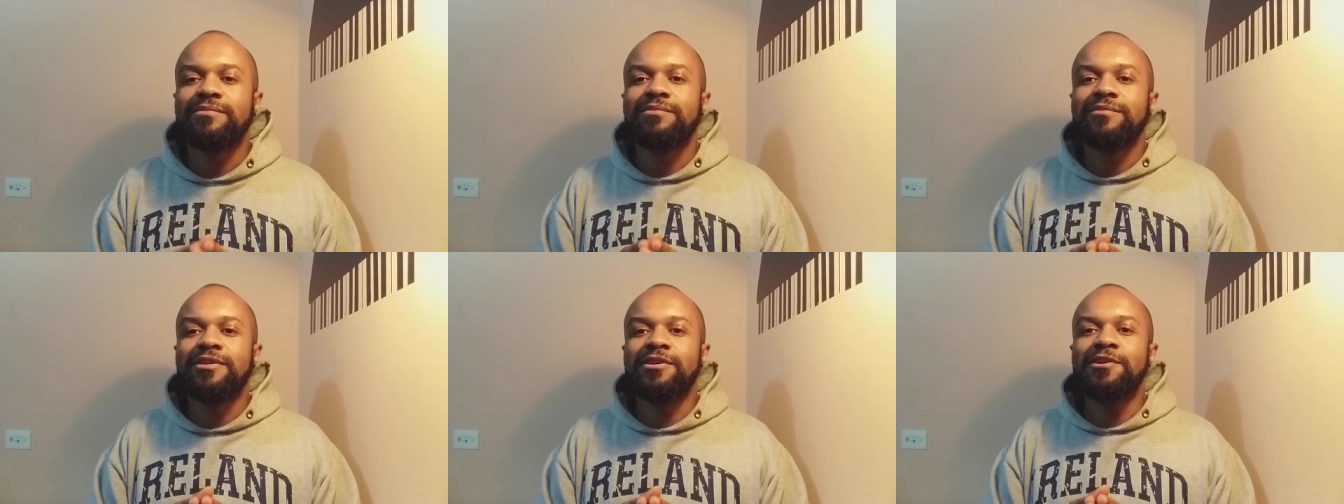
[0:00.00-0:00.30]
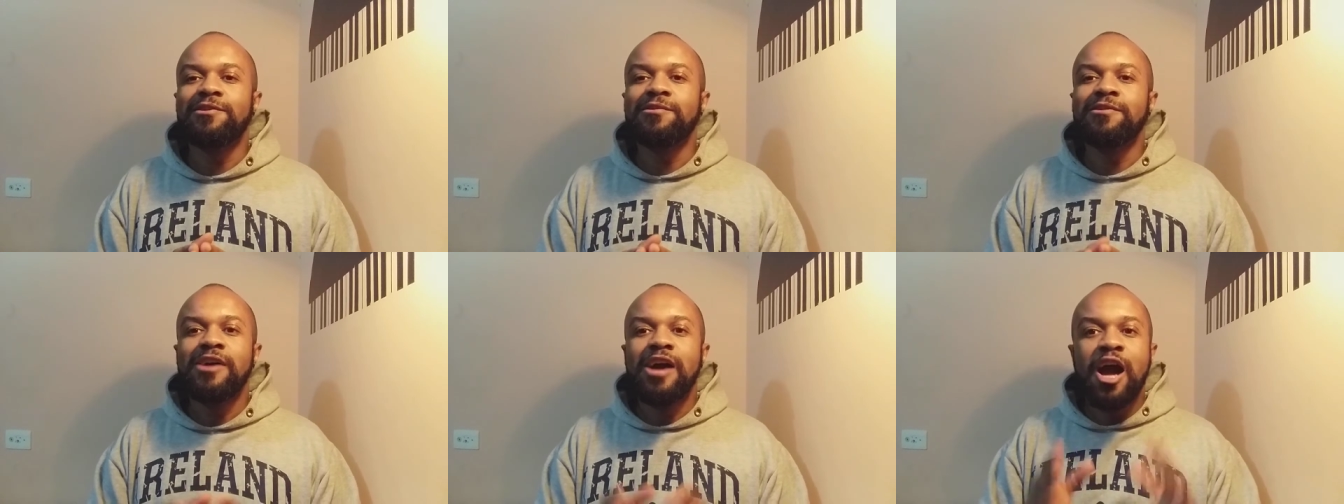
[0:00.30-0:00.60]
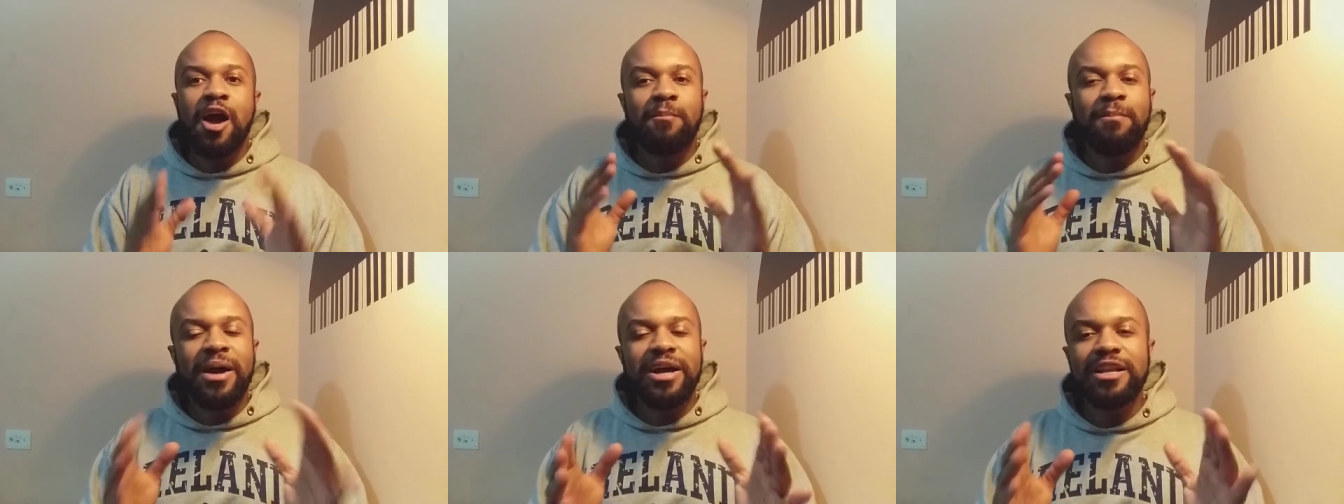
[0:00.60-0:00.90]
you know,
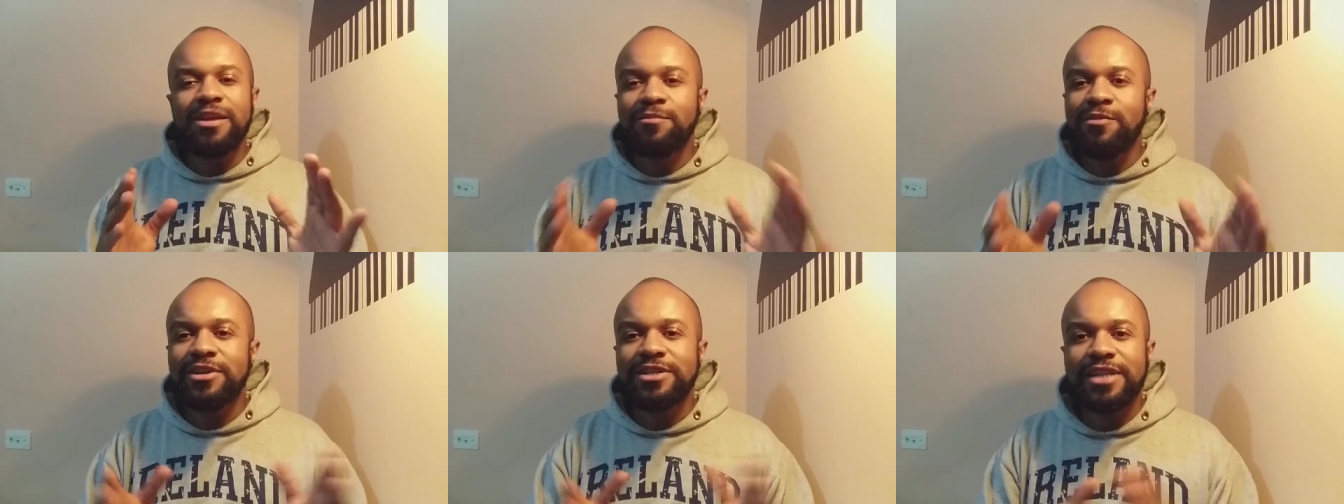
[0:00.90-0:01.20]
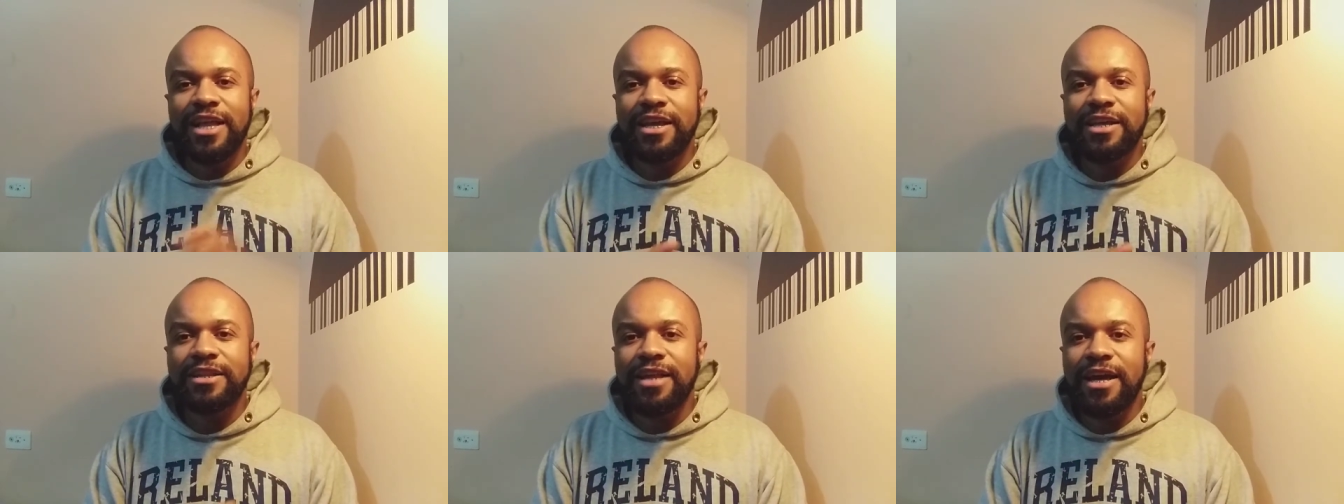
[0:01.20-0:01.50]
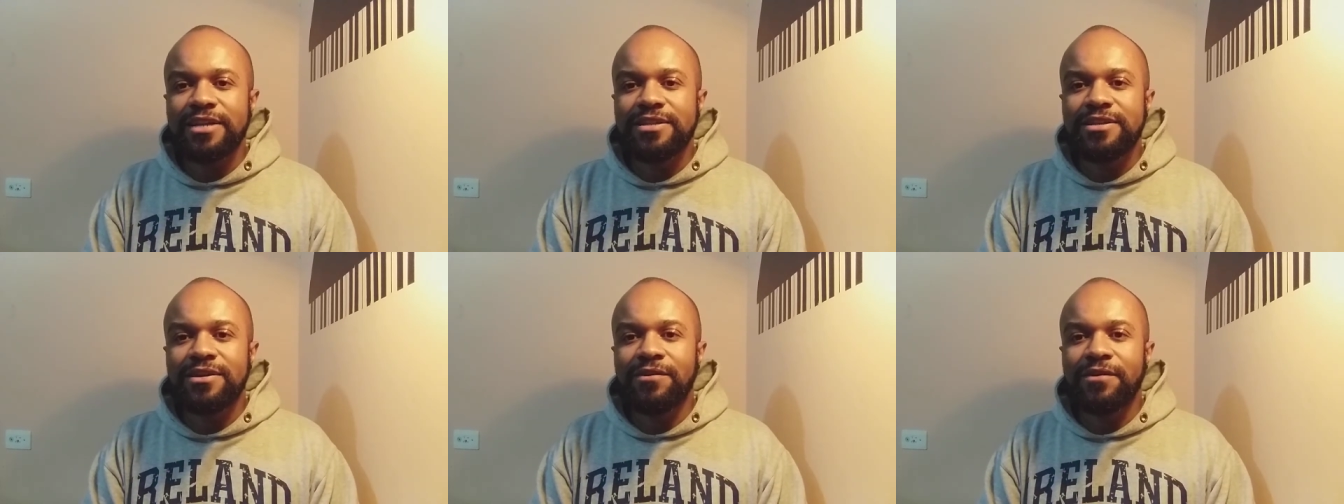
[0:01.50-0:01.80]
by the books like
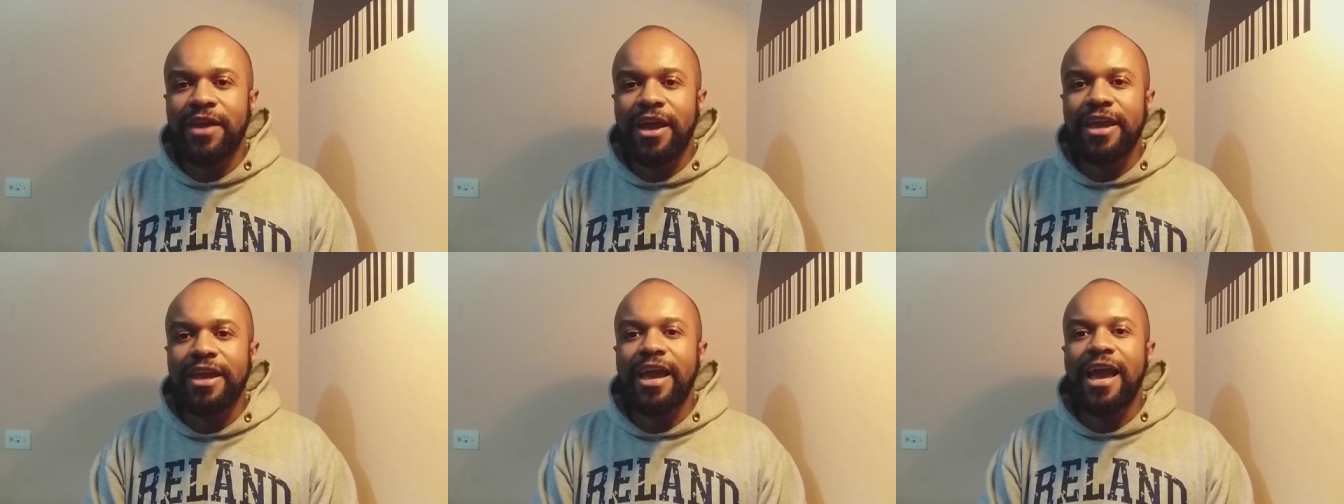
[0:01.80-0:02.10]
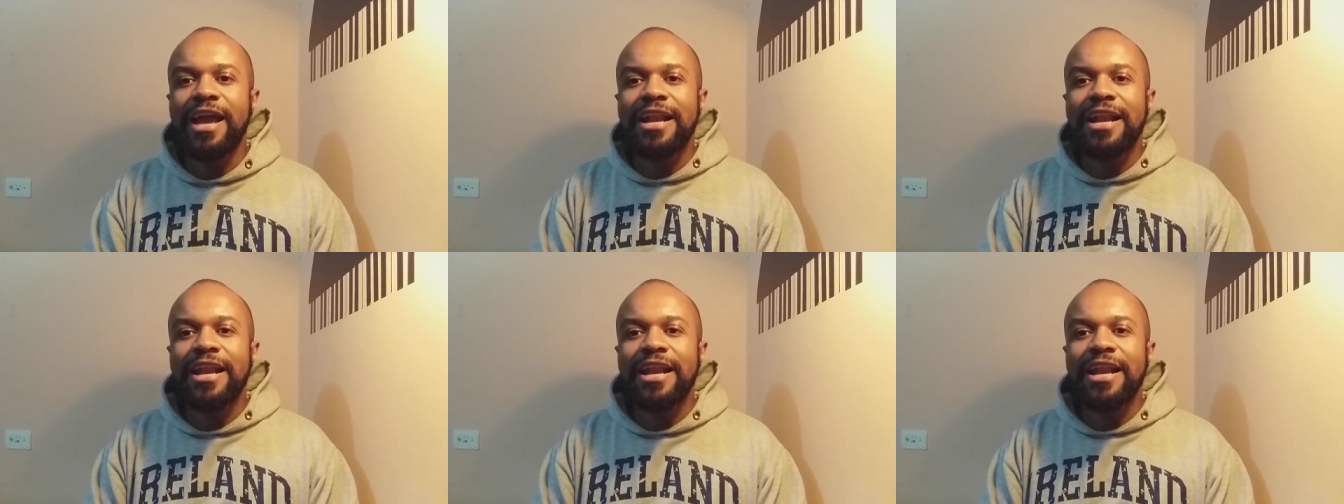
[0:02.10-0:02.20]
that, okay?